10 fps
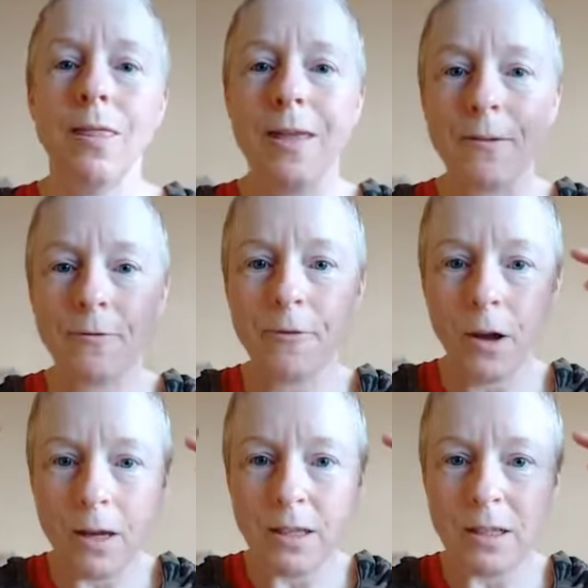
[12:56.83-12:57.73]
that
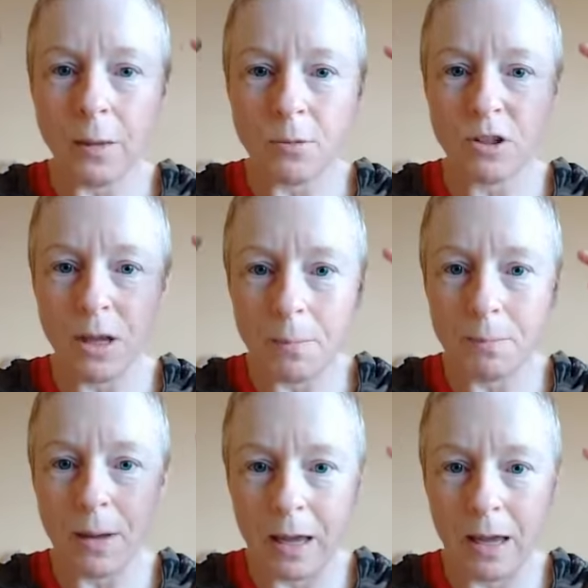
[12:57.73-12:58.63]
fires up some
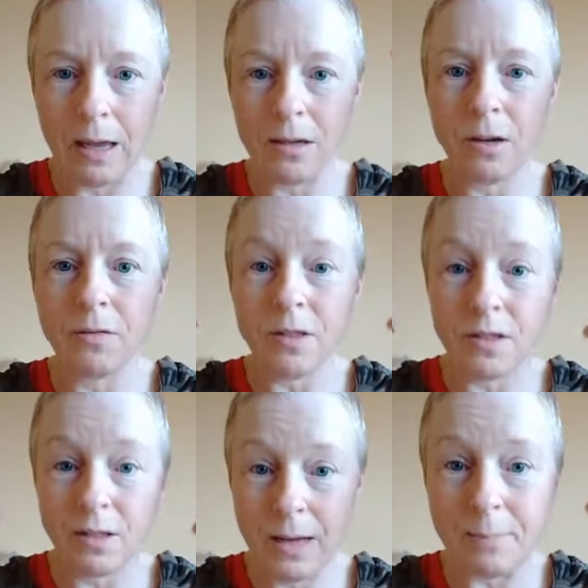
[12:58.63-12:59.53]
part of the
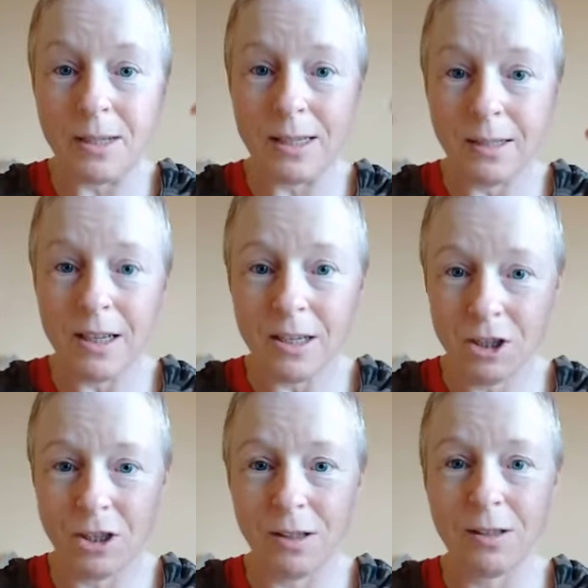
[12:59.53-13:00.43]
synaptic
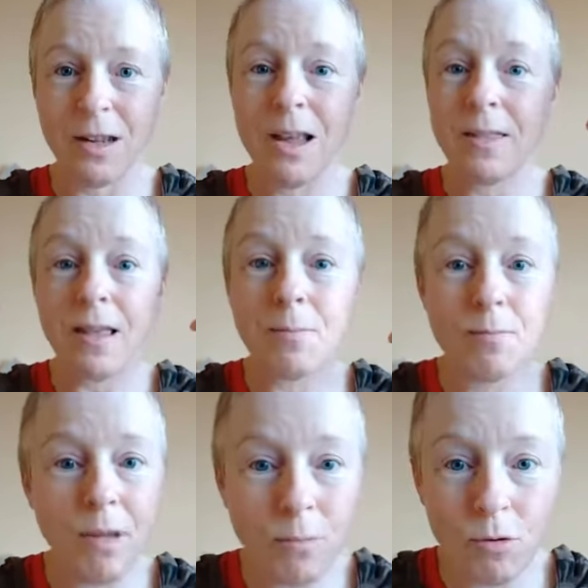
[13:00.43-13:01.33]
connection that
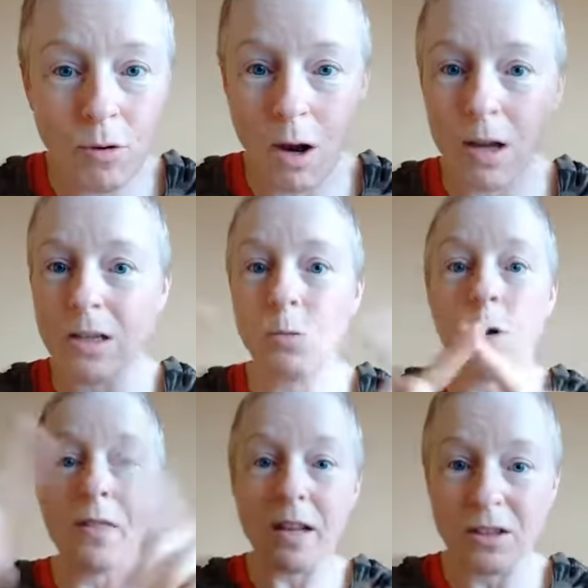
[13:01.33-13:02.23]
memorized
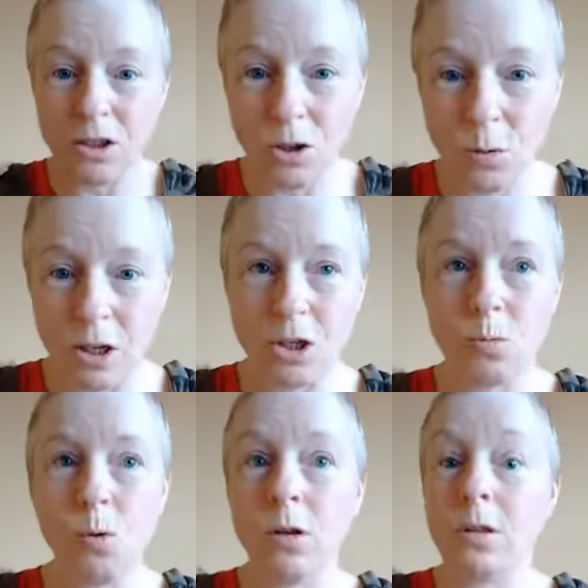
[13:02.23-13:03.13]
what that
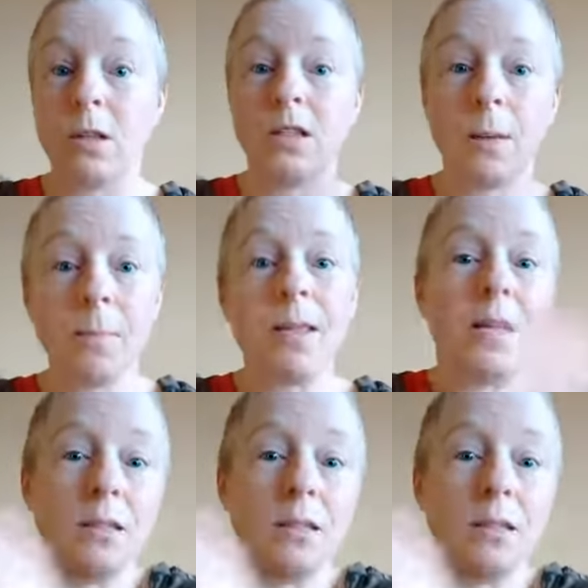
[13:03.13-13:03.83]
situation was. There's something that's a